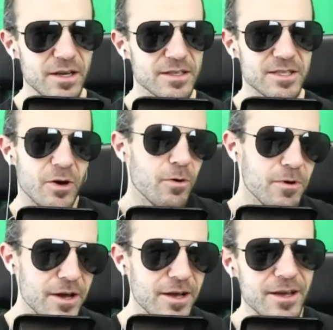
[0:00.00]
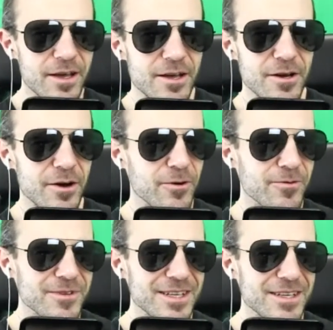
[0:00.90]
So
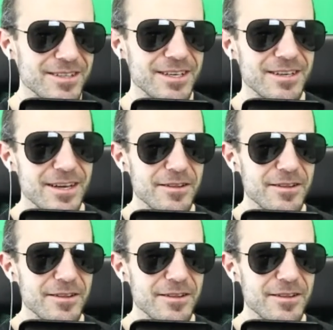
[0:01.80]
the